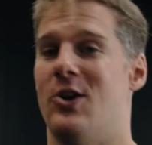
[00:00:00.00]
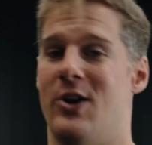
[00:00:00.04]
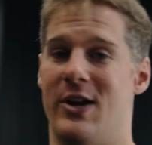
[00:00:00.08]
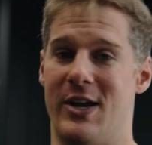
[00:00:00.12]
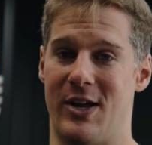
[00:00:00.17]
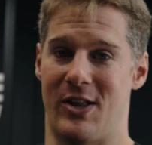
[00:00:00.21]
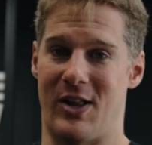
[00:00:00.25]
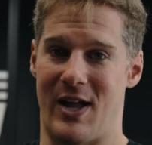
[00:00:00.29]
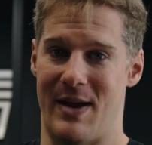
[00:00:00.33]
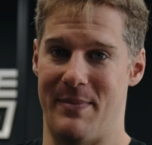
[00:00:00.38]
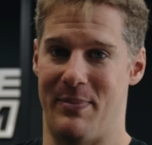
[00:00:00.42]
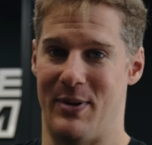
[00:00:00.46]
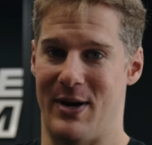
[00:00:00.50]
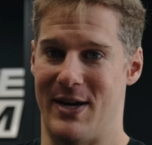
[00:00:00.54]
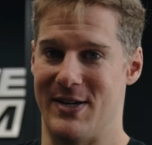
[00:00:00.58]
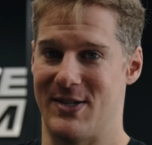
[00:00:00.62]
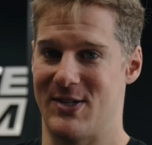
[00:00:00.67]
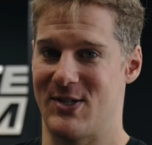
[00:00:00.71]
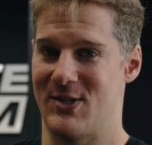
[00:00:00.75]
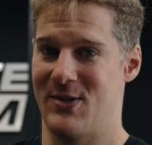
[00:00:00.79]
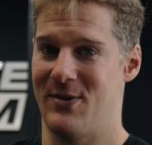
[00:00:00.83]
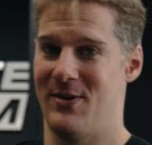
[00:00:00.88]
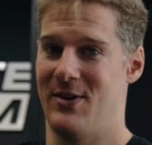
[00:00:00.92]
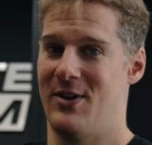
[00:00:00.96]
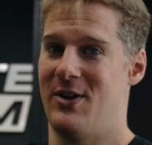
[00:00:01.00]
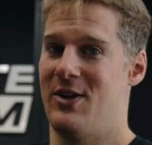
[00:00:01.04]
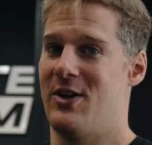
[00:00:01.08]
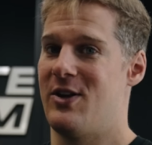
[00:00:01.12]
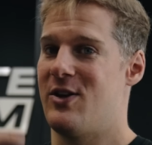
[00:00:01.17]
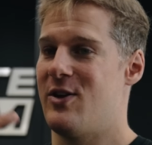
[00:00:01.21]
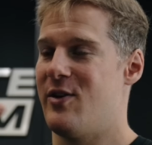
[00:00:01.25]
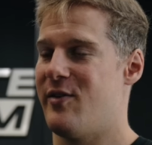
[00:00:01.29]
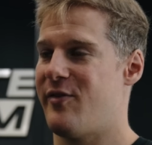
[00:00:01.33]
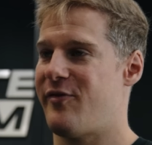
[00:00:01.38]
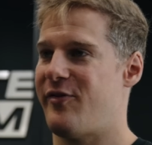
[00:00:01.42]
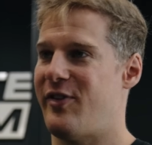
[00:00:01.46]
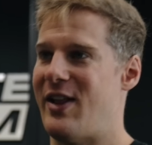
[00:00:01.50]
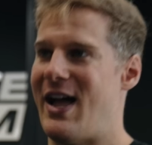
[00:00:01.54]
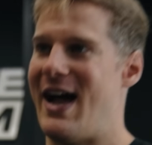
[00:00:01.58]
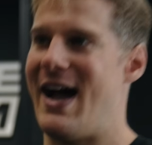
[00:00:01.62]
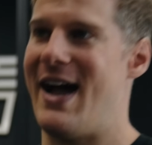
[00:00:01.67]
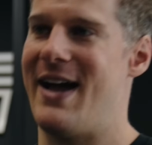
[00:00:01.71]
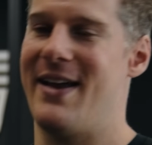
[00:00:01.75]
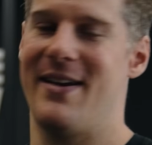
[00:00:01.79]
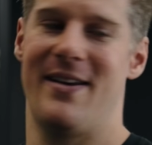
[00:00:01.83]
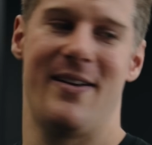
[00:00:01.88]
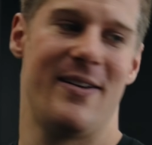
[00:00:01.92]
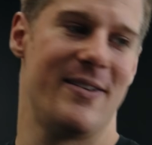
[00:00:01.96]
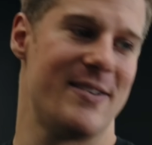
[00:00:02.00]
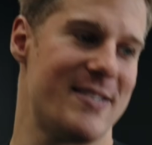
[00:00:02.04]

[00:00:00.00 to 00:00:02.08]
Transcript: your incline press, your flat,